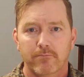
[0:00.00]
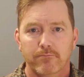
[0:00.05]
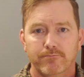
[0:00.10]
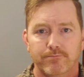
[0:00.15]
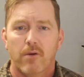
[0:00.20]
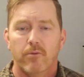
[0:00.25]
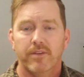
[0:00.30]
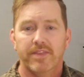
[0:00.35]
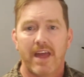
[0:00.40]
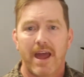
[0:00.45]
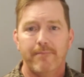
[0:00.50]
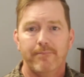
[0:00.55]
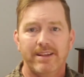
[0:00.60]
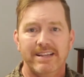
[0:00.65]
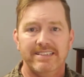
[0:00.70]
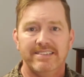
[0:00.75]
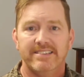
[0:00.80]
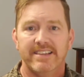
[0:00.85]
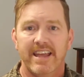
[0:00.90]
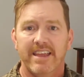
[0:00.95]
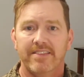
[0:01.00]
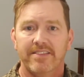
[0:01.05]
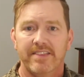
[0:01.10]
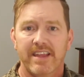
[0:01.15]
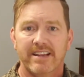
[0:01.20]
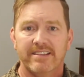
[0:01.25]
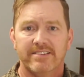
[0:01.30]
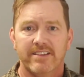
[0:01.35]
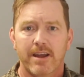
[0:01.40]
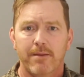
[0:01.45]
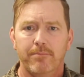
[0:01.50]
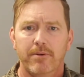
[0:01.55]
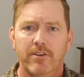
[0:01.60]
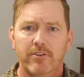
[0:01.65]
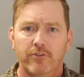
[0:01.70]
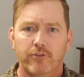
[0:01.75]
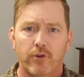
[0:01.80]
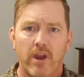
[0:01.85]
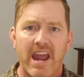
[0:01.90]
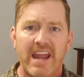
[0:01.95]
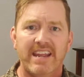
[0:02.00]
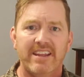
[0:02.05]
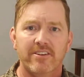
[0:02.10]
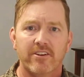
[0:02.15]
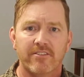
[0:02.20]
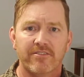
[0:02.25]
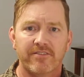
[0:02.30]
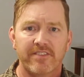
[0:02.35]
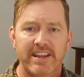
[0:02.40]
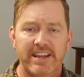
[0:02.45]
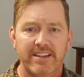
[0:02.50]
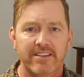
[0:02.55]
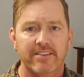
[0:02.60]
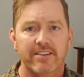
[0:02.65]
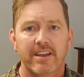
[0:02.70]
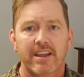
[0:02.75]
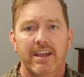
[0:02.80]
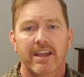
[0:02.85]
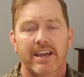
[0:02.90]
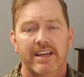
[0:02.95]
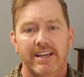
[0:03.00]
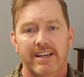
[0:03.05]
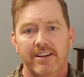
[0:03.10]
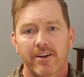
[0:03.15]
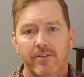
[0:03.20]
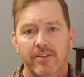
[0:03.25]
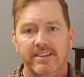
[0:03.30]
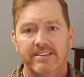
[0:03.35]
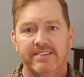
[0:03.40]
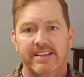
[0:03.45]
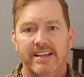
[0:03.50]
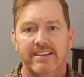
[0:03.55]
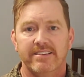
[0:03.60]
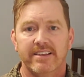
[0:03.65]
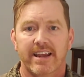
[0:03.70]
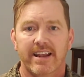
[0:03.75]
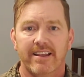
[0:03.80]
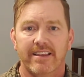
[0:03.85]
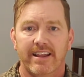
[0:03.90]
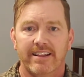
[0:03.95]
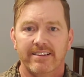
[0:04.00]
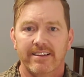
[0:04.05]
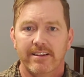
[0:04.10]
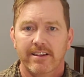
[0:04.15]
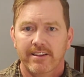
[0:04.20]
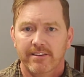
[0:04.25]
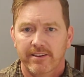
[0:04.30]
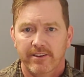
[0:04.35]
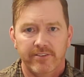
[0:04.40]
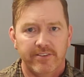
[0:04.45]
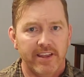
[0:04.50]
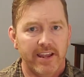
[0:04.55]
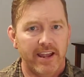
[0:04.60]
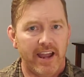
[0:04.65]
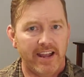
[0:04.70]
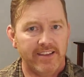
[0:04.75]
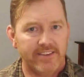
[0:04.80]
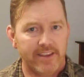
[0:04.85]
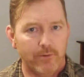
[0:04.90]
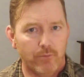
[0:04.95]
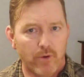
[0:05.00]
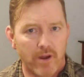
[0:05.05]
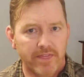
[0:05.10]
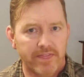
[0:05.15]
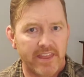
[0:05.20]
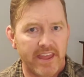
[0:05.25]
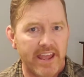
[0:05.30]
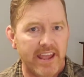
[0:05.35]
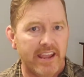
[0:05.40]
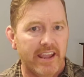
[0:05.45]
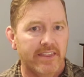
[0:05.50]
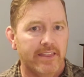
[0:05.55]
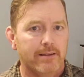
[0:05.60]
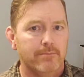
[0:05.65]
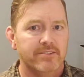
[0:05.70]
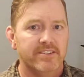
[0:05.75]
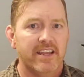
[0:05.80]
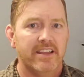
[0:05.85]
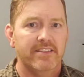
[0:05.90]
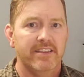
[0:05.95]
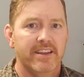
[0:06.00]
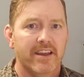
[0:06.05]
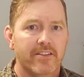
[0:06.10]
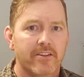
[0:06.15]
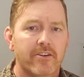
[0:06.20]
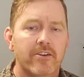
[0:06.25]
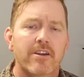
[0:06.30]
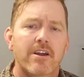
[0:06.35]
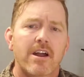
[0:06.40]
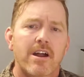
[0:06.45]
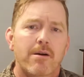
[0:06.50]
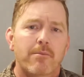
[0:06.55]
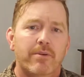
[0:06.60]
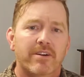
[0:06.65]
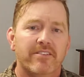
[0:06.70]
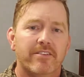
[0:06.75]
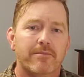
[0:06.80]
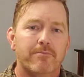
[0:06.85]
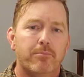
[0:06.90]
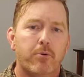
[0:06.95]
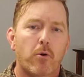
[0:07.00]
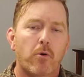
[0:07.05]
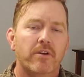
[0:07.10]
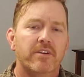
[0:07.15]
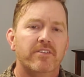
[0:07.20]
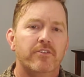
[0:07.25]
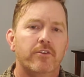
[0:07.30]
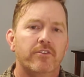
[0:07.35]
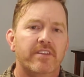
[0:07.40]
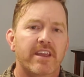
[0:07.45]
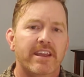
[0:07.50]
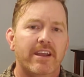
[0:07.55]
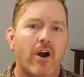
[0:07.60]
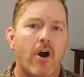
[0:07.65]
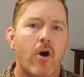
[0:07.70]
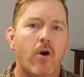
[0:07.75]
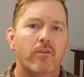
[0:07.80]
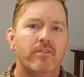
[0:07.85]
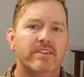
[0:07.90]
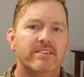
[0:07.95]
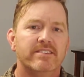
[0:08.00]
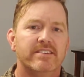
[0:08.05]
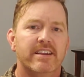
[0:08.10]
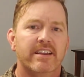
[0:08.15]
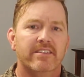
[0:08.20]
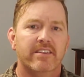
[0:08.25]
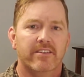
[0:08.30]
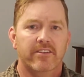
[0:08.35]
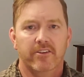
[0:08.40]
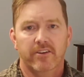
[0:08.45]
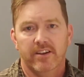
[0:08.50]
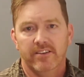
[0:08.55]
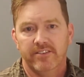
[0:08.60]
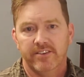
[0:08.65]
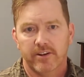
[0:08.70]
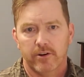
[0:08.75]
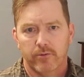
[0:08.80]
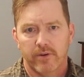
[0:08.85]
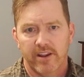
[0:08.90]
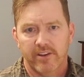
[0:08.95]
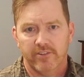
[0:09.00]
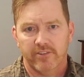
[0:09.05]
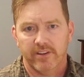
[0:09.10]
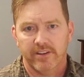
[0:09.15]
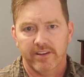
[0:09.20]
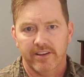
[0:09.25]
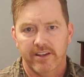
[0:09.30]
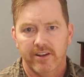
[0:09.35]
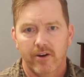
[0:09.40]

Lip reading: And with that being said, next up, dragging your feet. And I know these things kind of like I say one thing and then I'm saying the other, but it's important to take all these things into consideration.